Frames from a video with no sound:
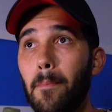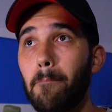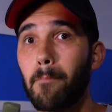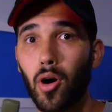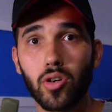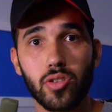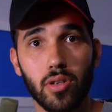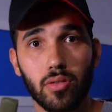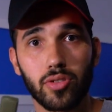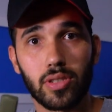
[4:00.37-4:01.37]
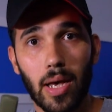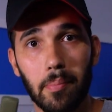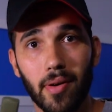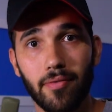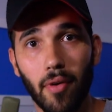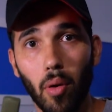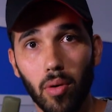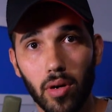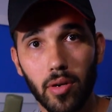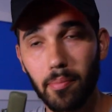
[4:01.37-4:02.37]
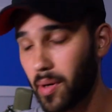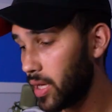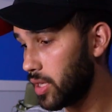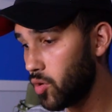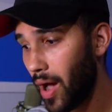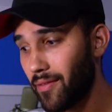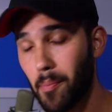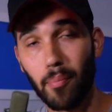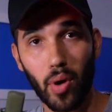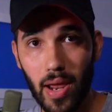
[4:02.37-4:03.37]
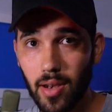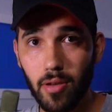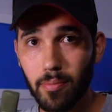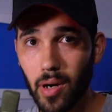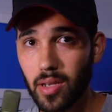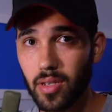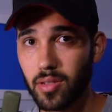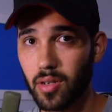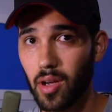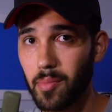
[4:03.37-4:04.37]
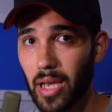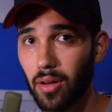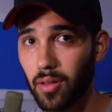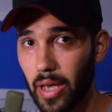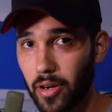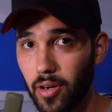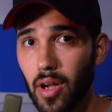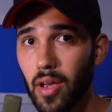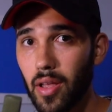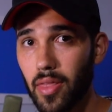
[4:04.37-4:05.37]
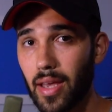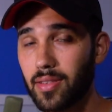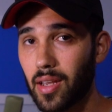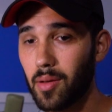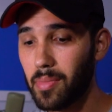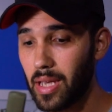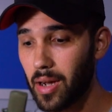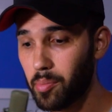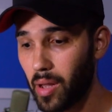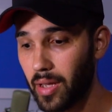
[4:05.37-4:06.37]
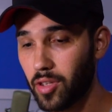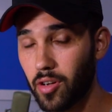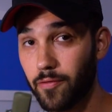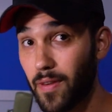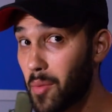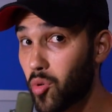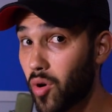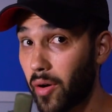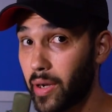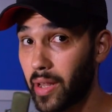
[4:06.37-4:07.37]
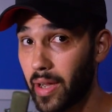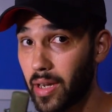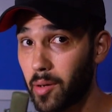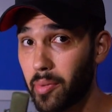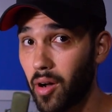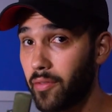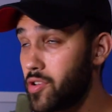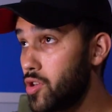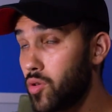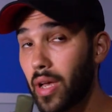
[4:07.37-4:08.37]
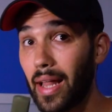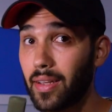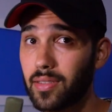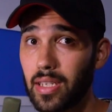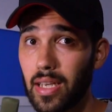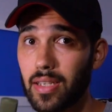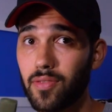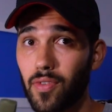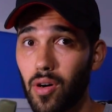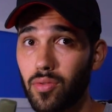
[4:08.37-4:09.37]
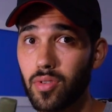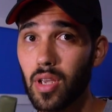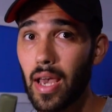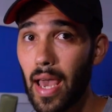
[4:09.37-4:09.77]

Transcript: marginal step forward, but you have a brand new processor coming out later that's going to be applied to your February lineup of new Galaxy S phones,